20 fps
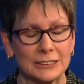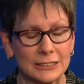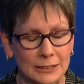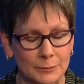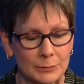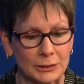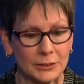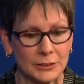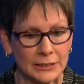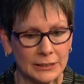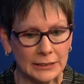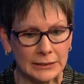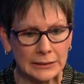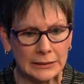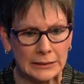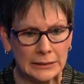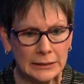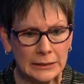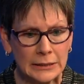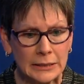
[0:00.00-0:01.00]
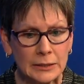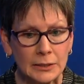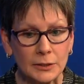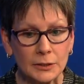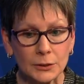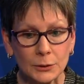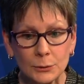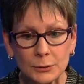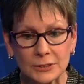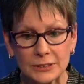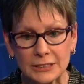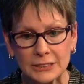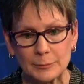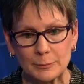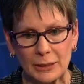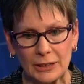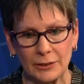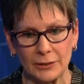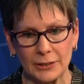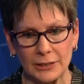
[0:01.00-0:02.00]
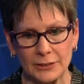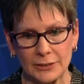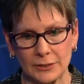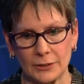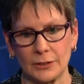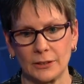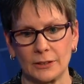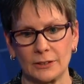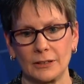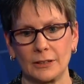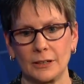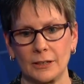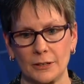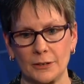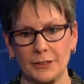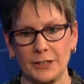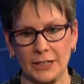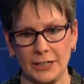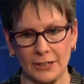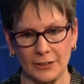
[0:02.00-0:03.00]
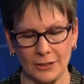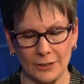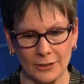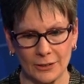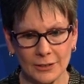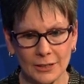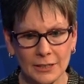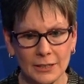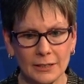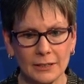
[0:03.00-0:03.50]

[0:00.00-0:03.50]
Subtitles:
community. Those disparities are there,